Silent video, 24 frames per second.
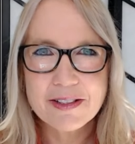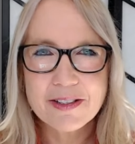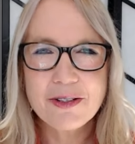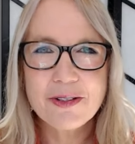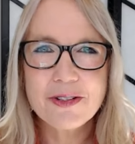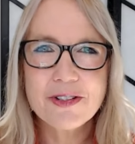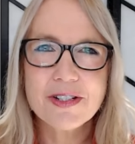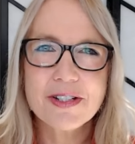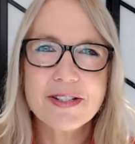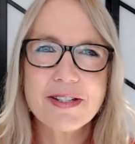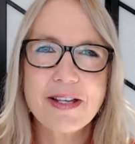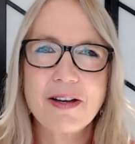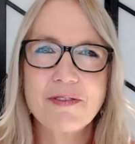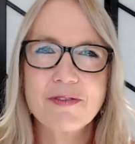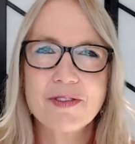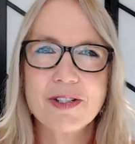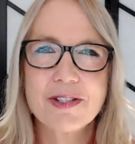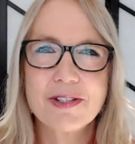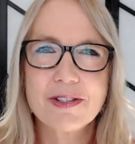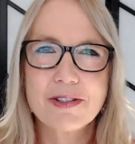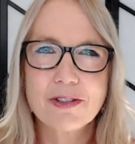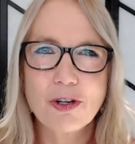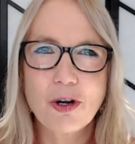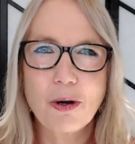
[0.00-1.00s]
You just have to
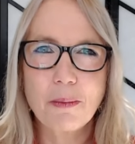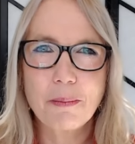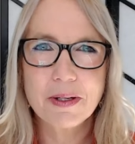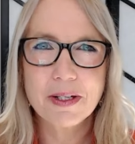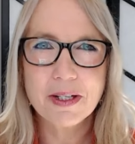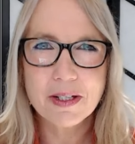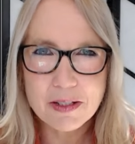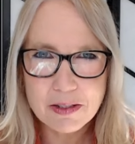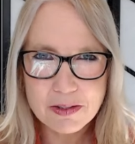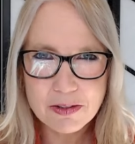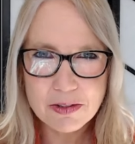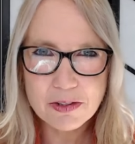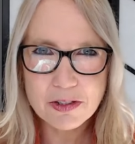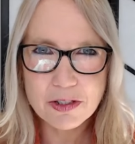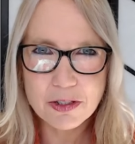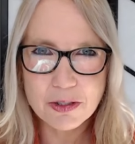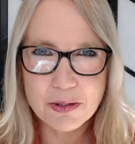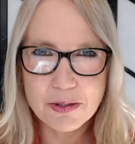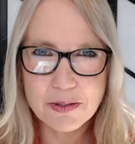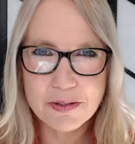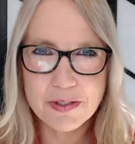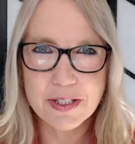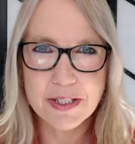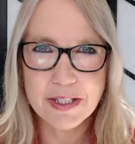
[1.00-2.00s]
stop
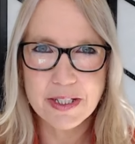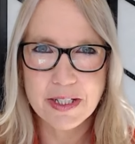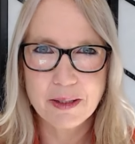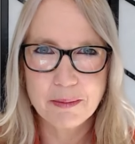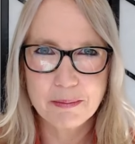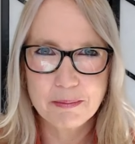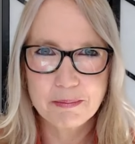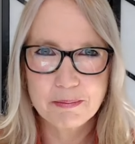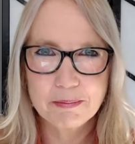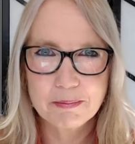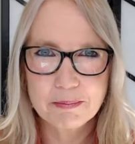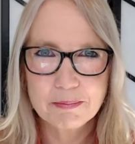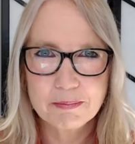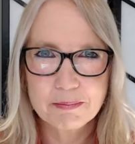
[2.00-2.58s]
excusing him.